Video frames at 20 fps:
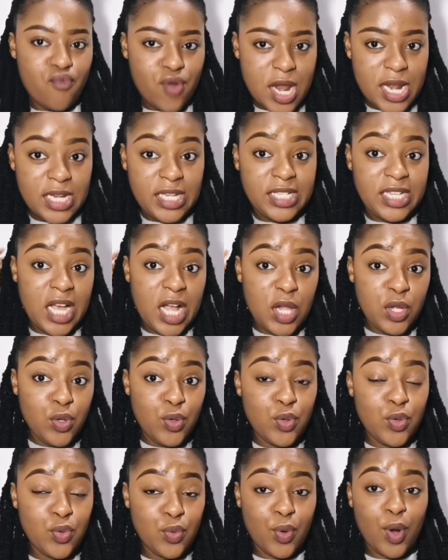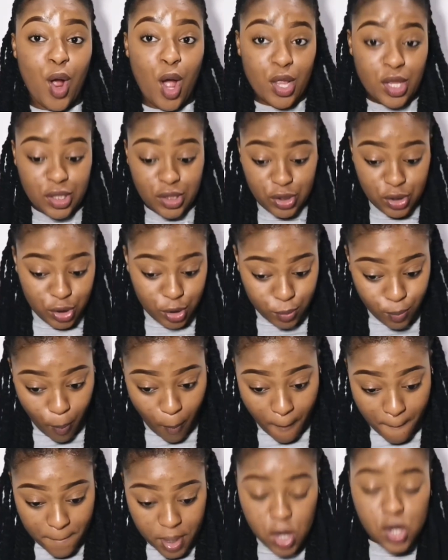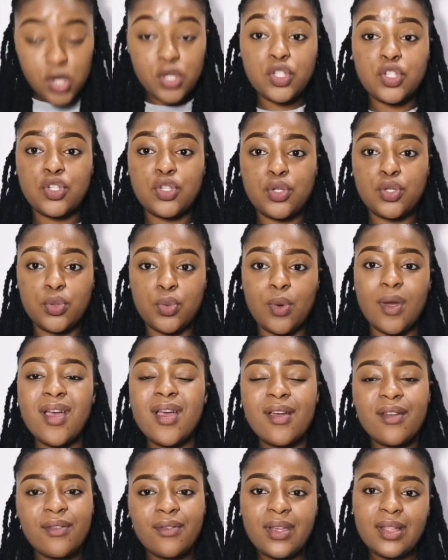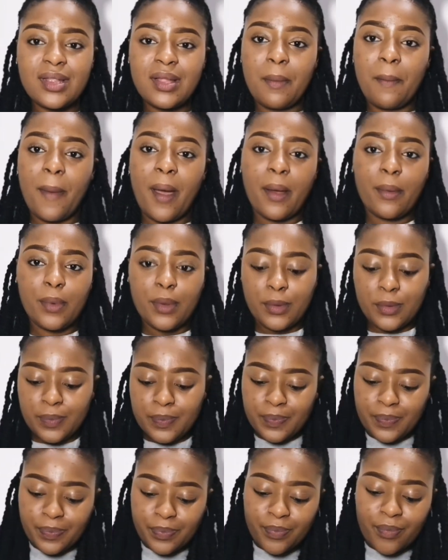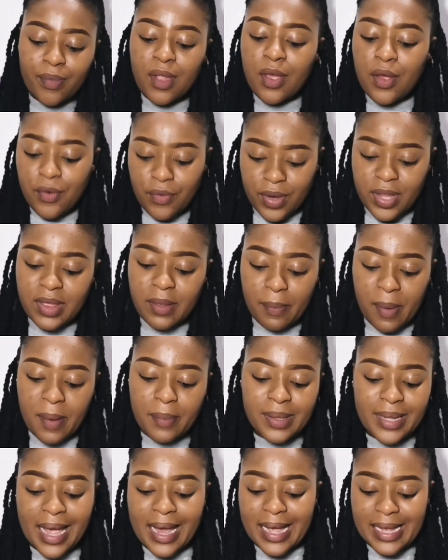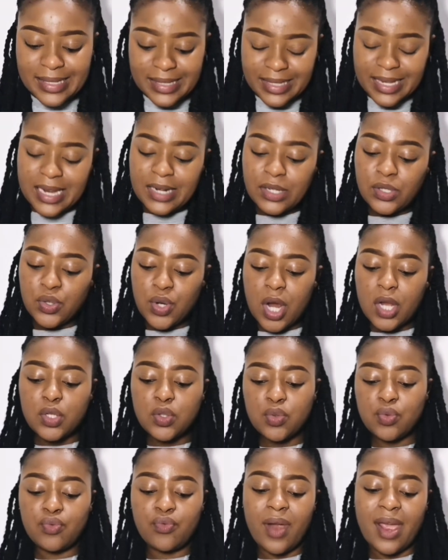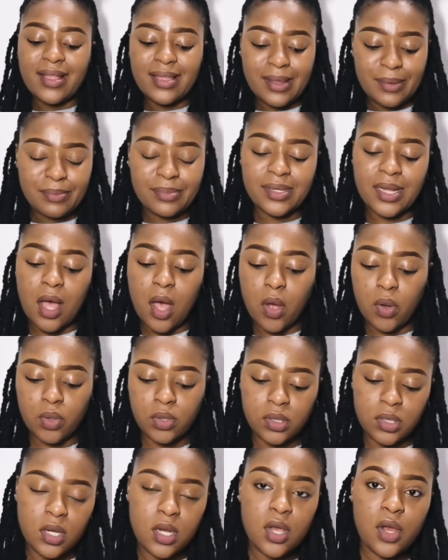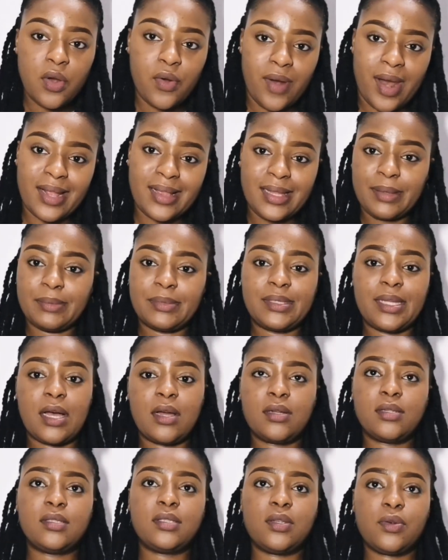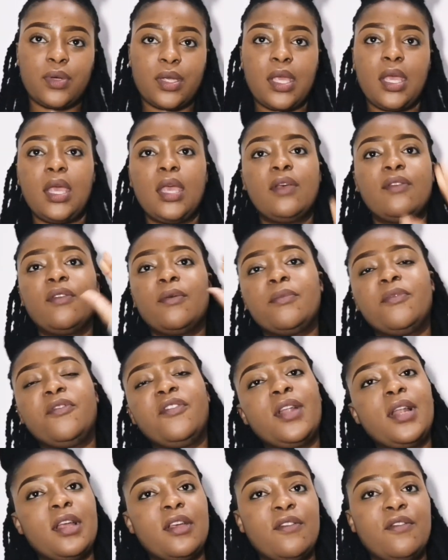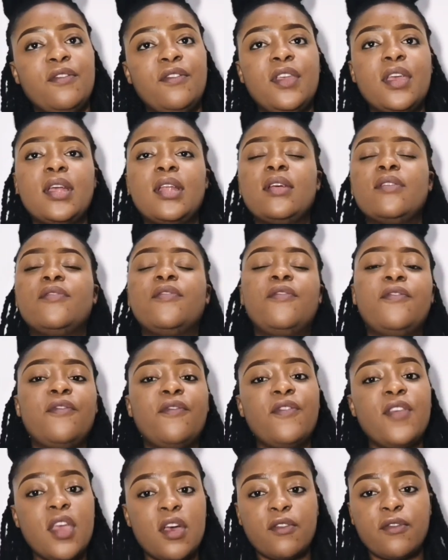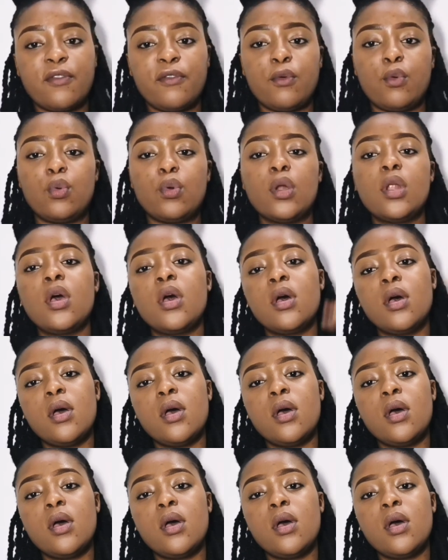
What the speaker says: and tell you got this, just push you, read the Bible. Like I said, try to write them down and say, okay, if I'm feeling fearful,